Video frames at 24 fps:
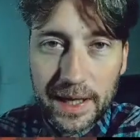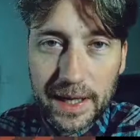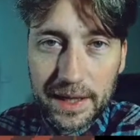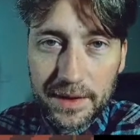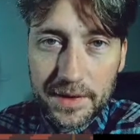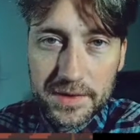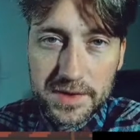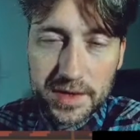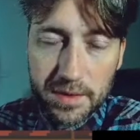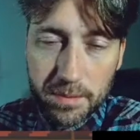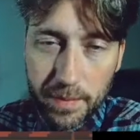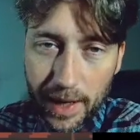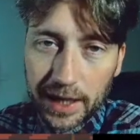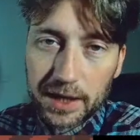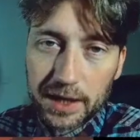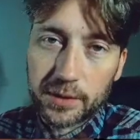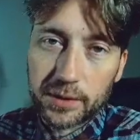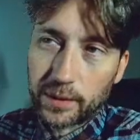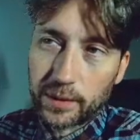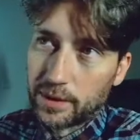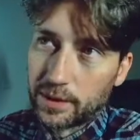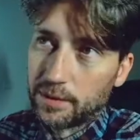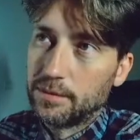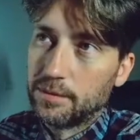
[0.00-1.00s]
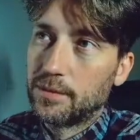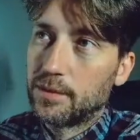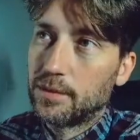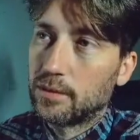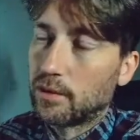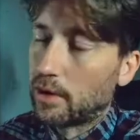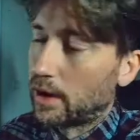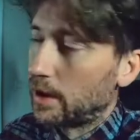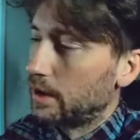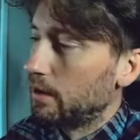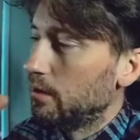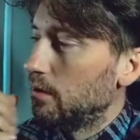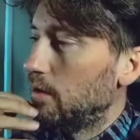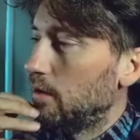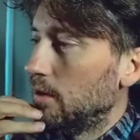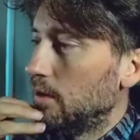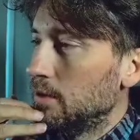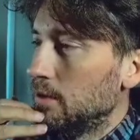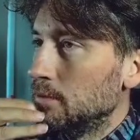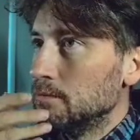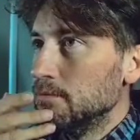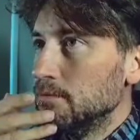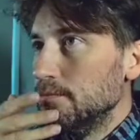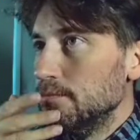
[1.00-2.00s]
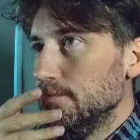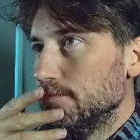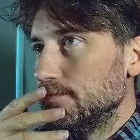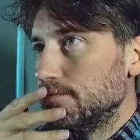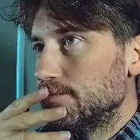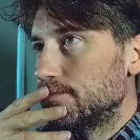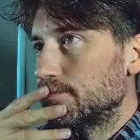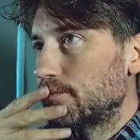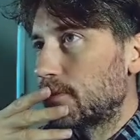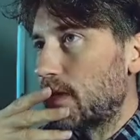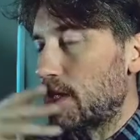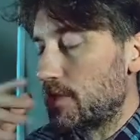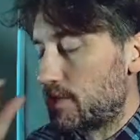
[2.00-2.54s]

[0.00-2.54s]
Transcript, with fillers: this a penguin, right? And so